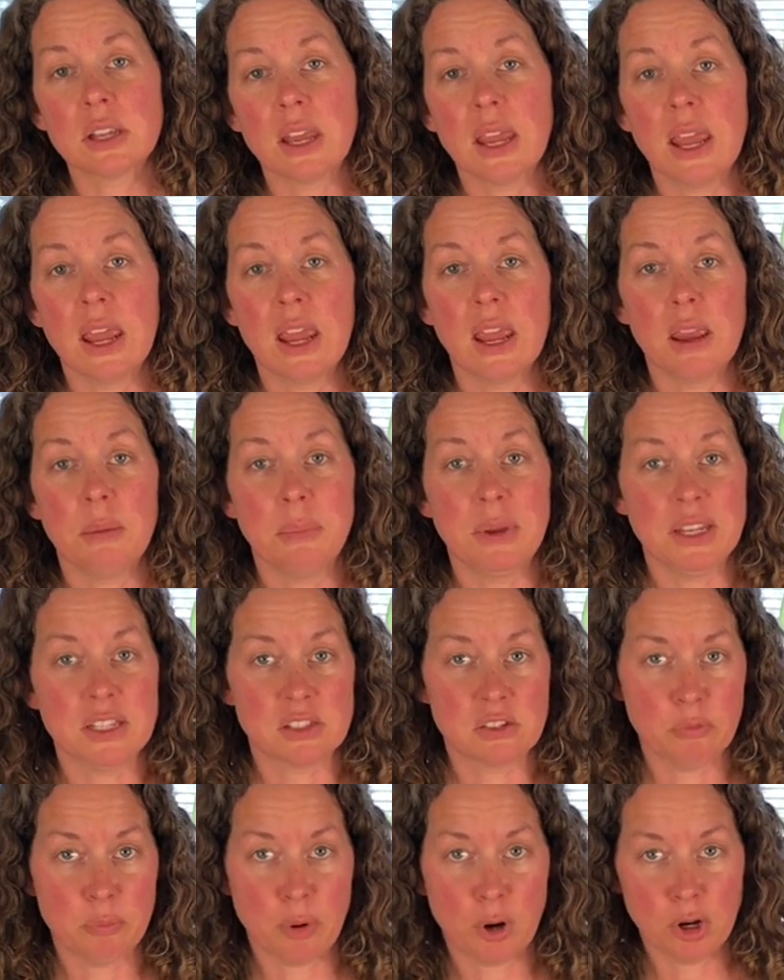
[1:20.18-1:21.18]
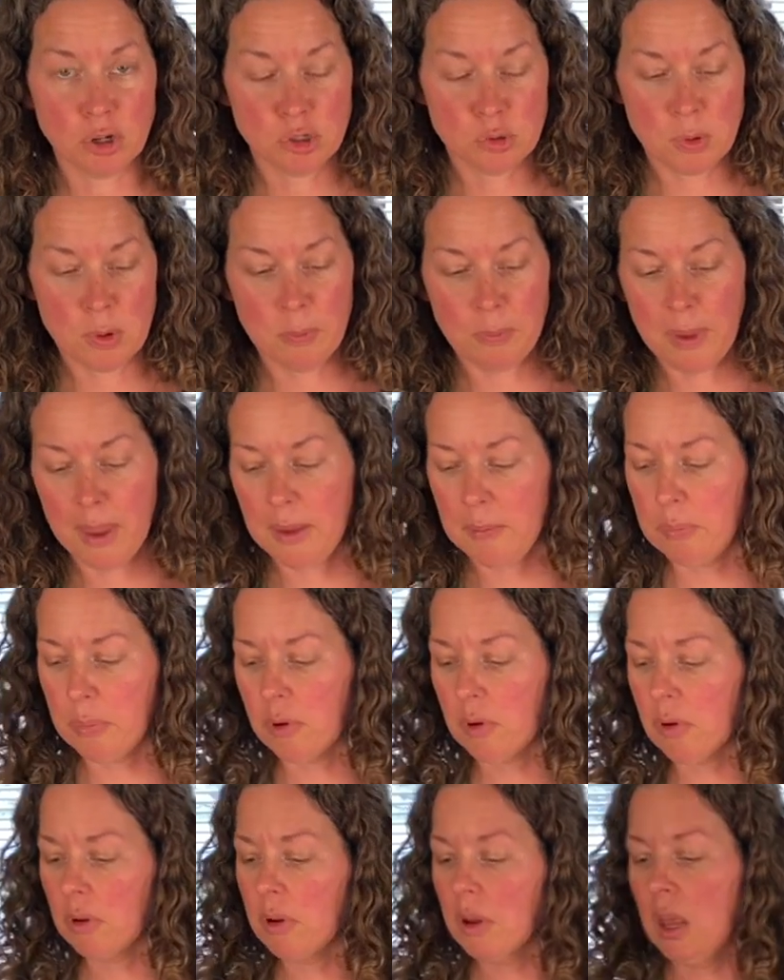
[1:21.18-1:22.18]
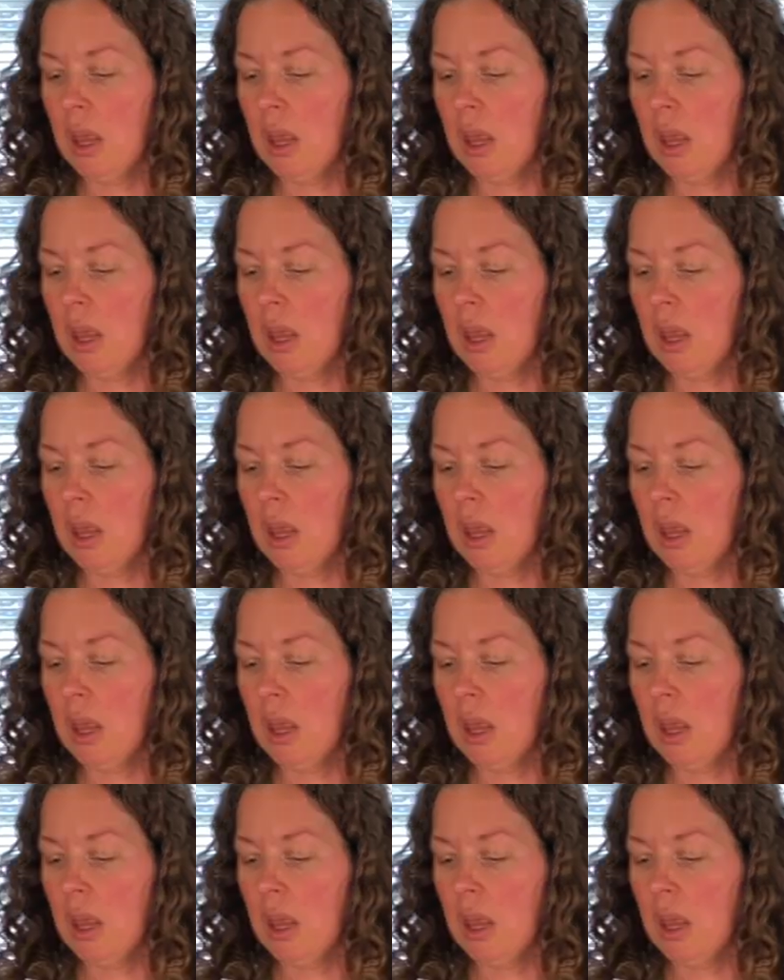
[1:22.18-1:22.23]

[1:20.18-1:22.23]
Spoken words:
a piece of parchment paper